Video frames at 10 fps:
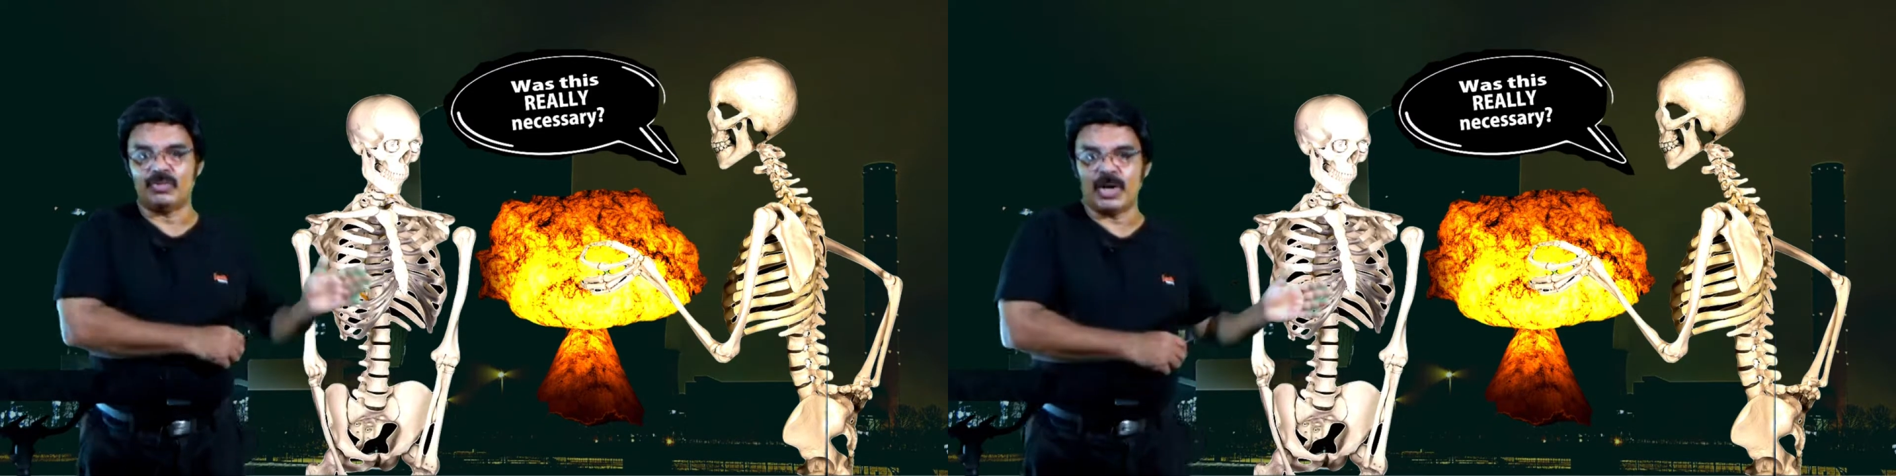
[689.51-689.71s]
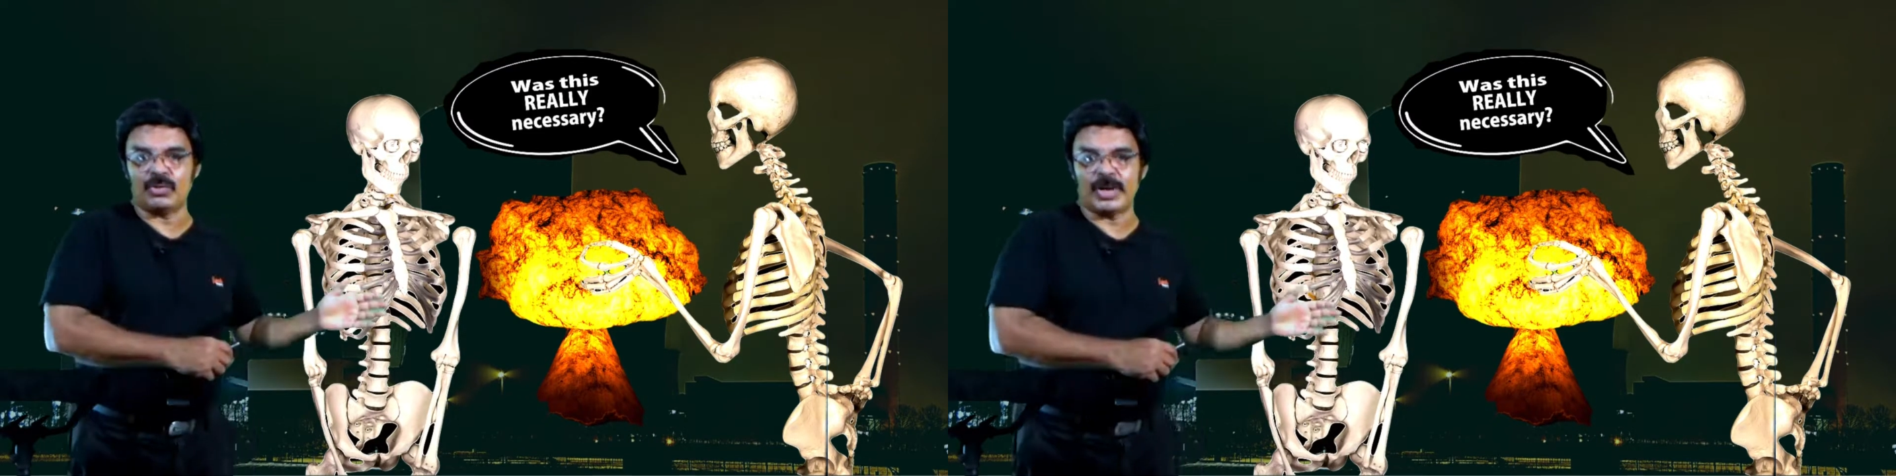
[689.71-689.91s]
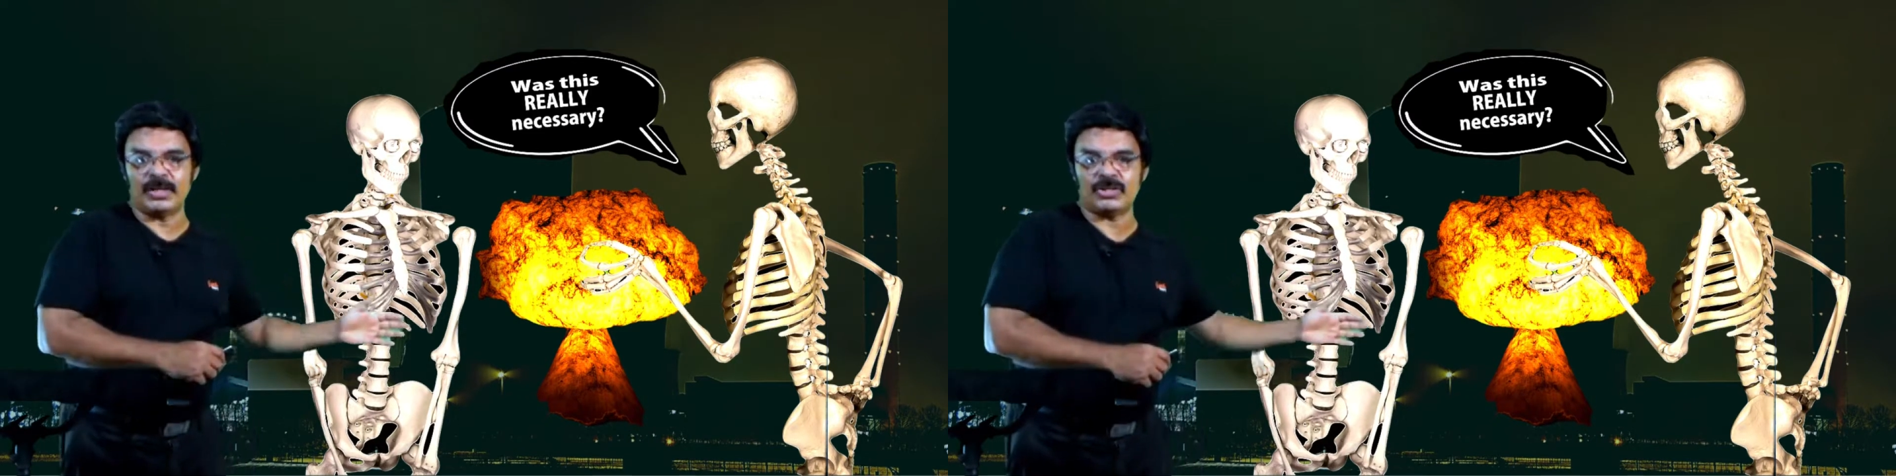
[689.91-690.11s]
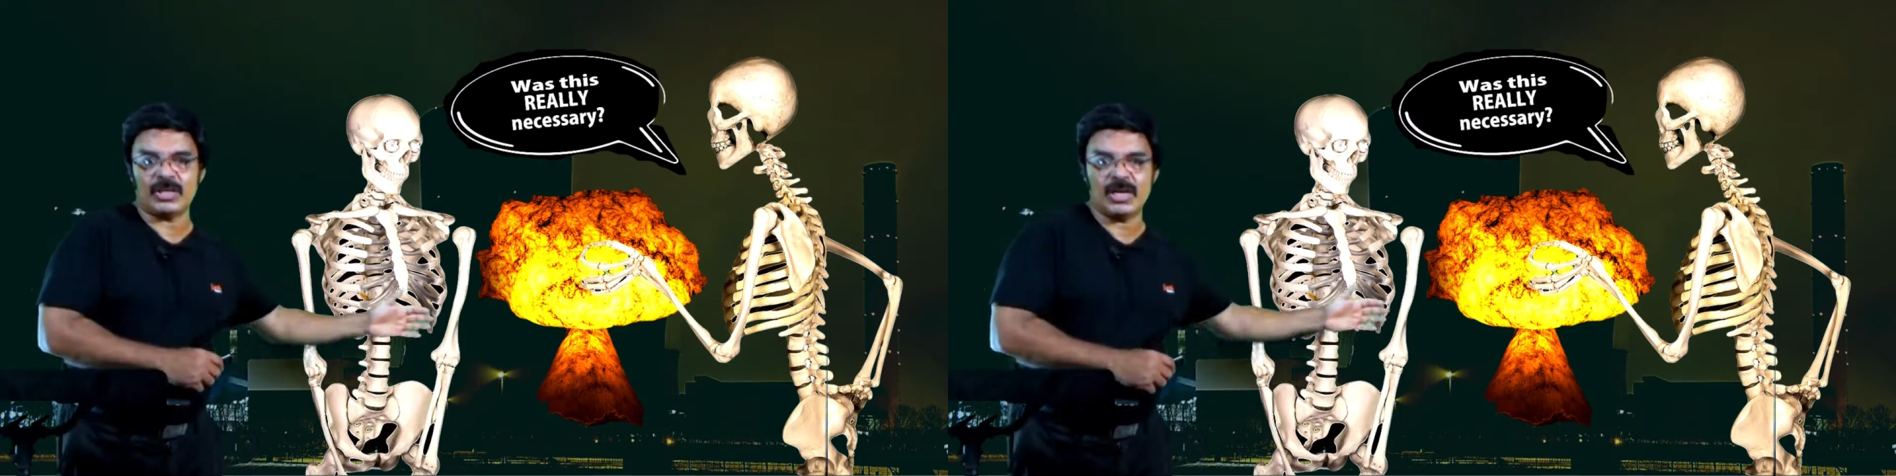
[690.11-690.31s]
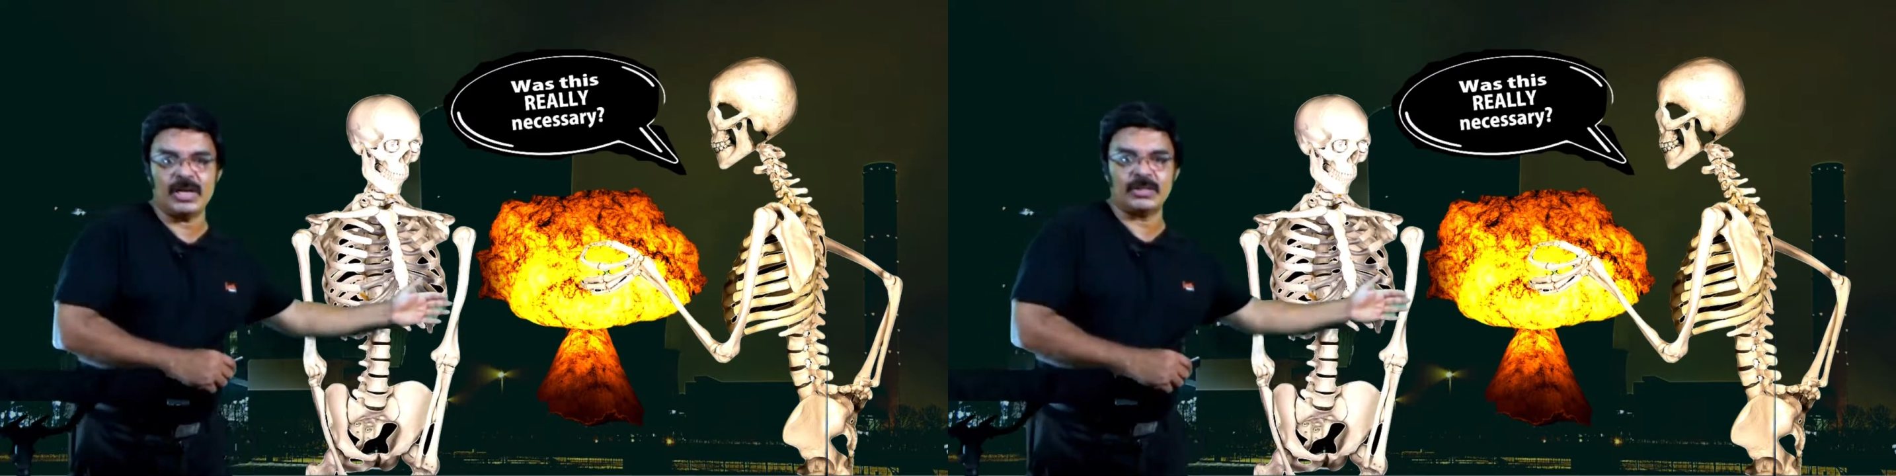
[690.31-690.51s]
What you can
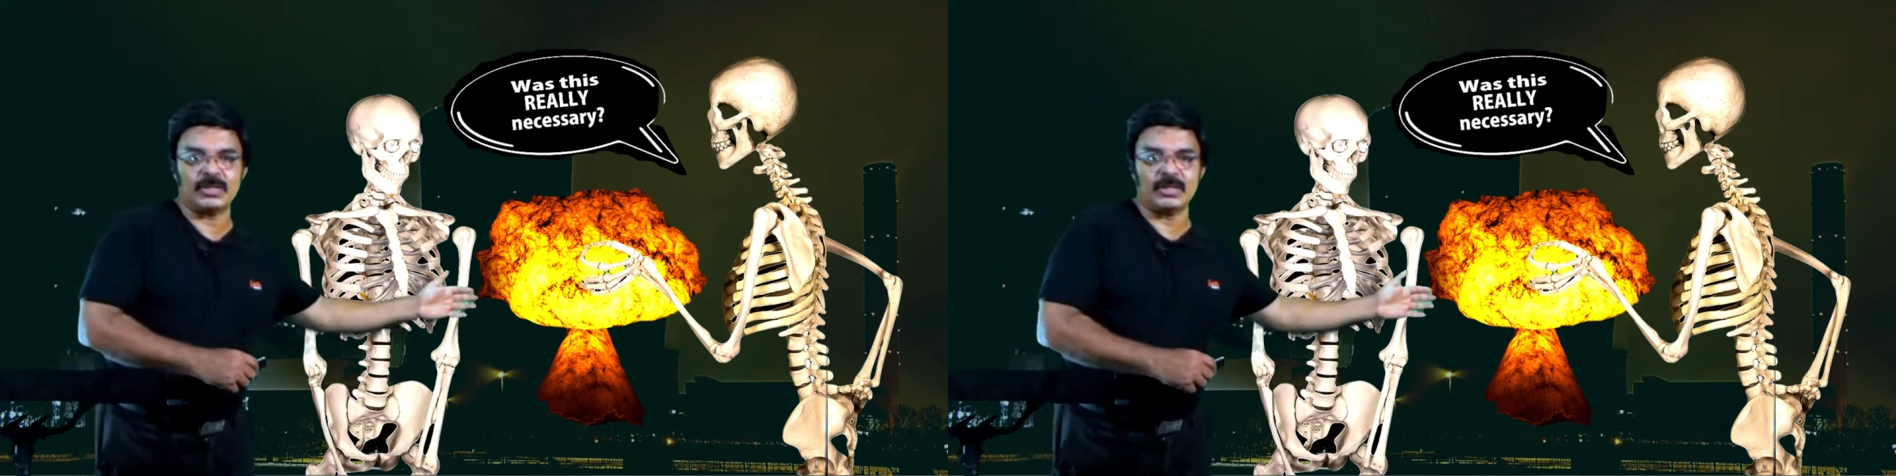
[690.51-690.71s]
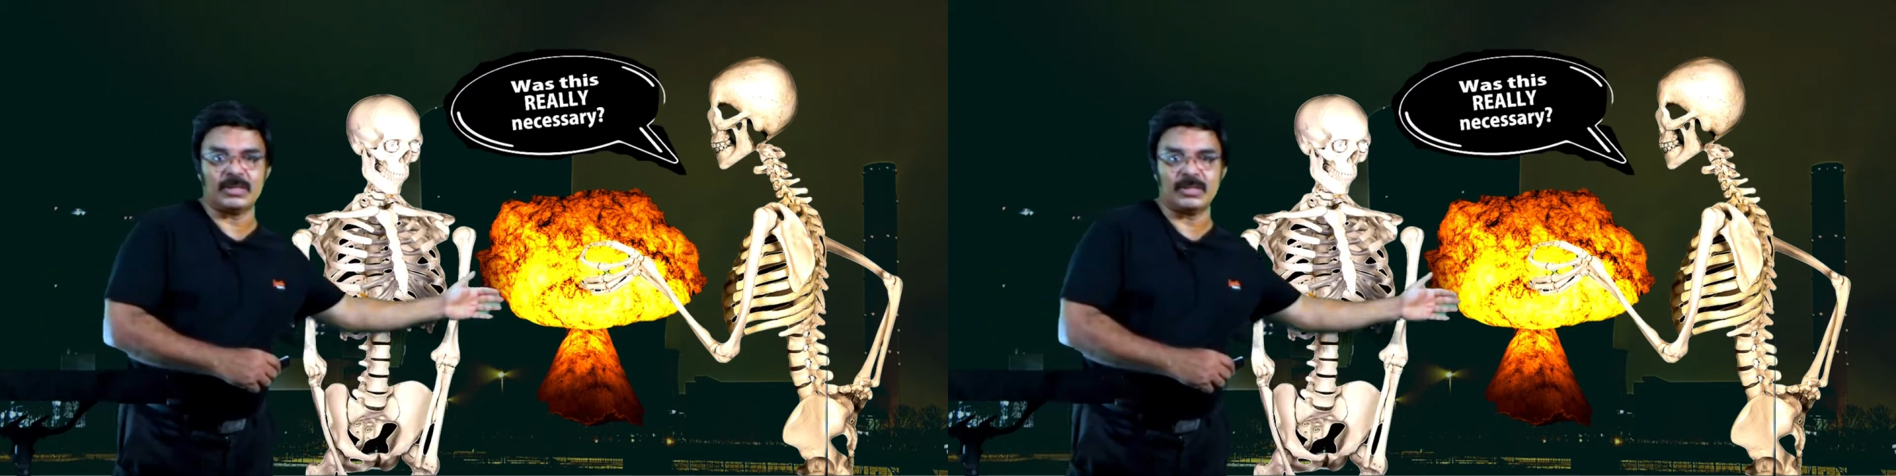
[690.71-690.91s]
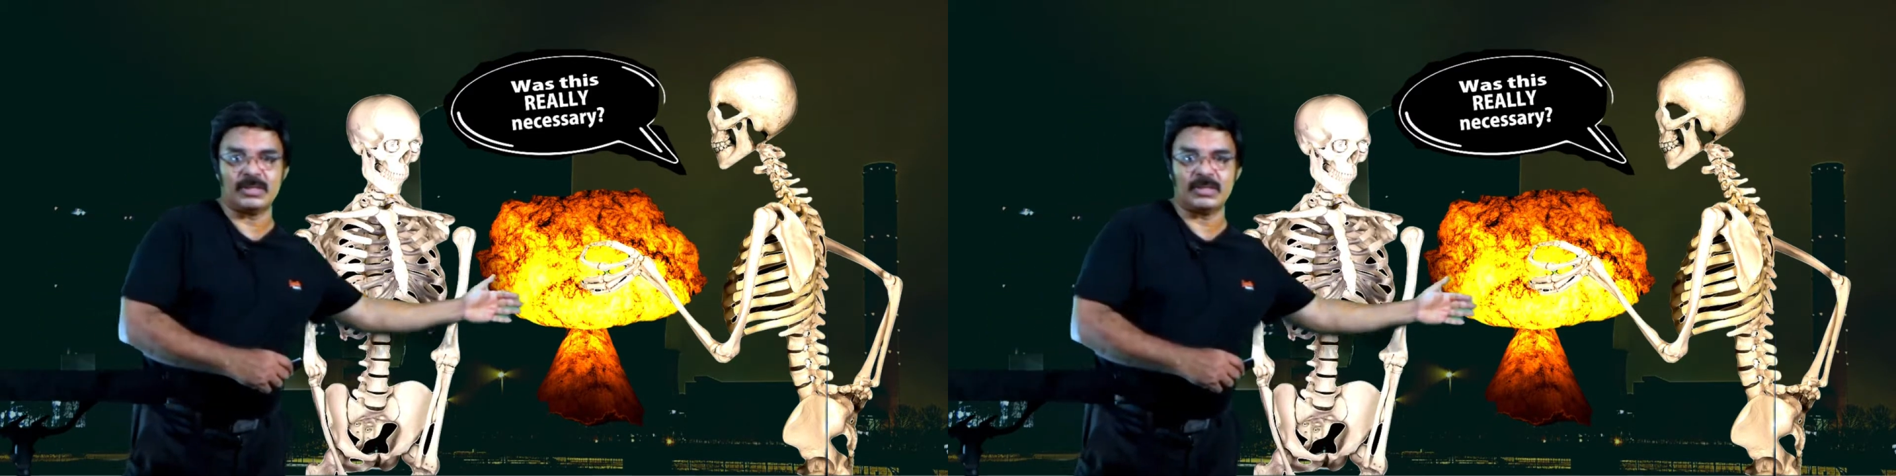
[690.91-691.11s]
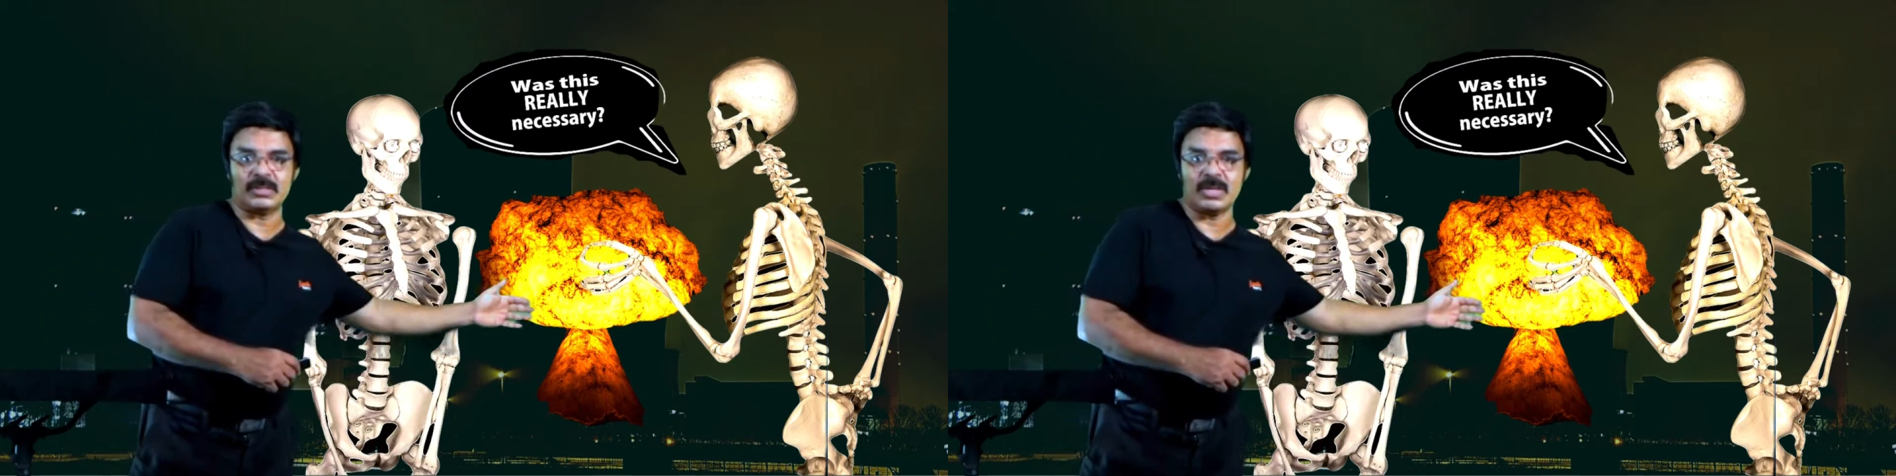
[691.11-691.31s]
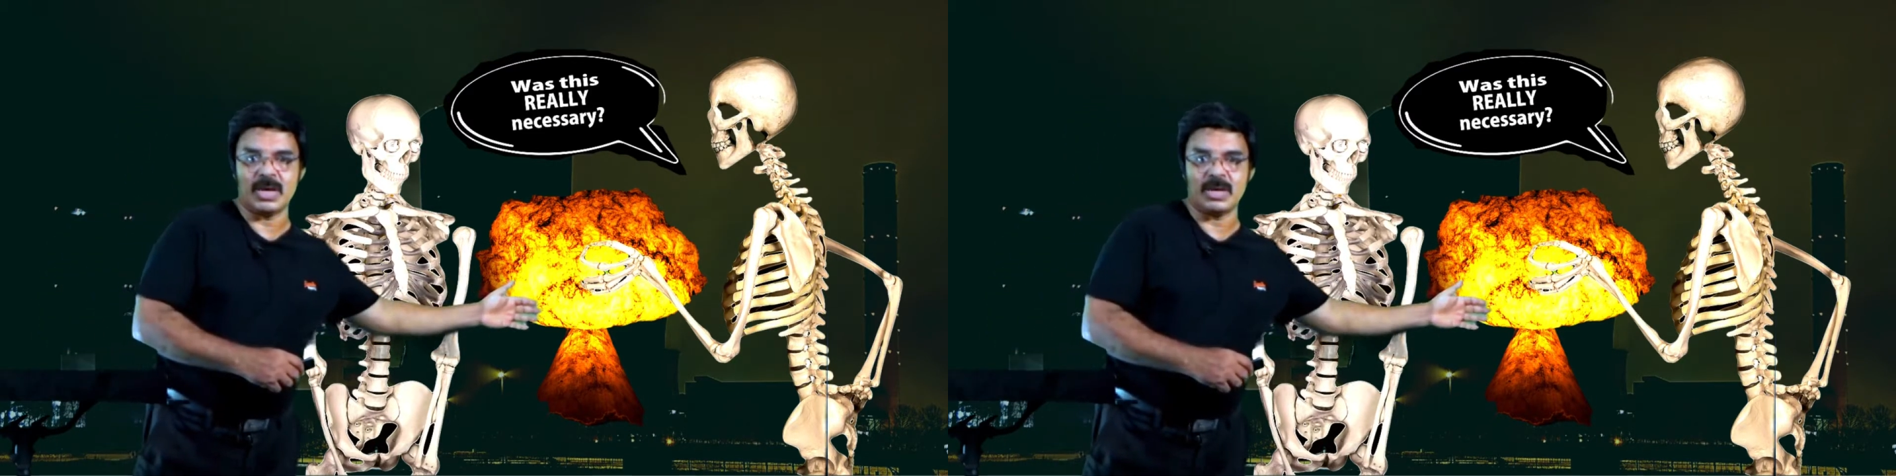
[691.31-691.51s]
see is this,
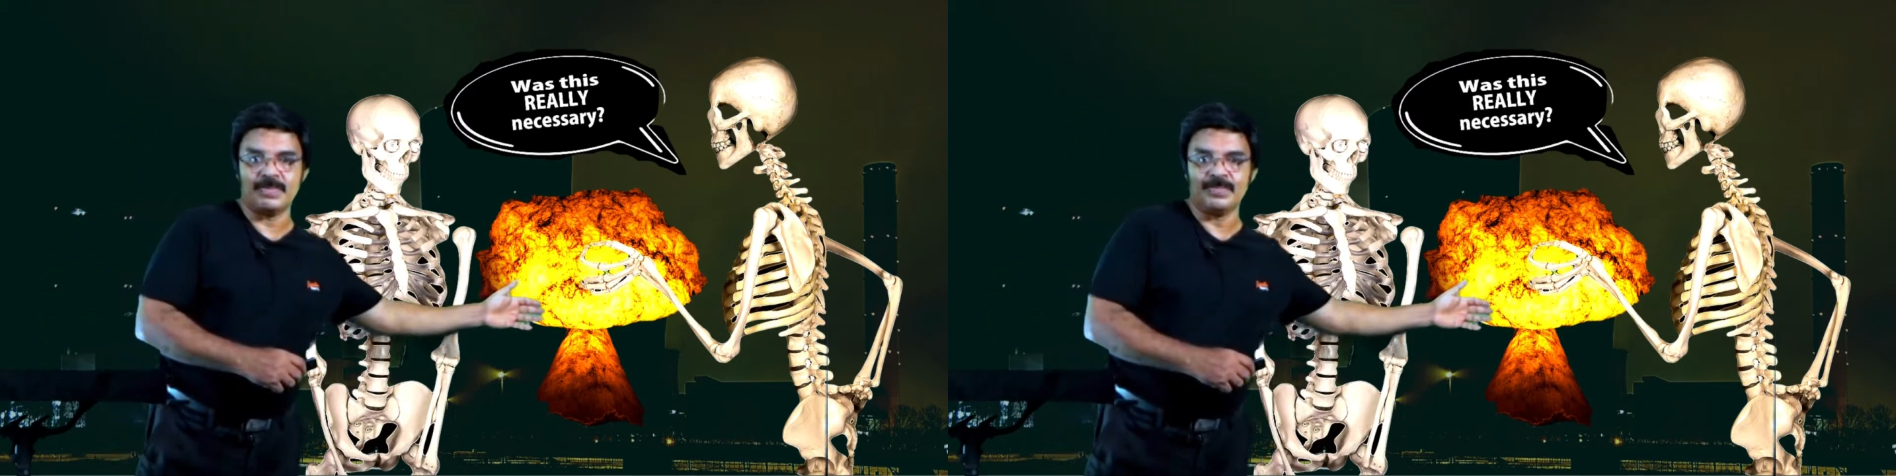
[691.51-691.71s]
the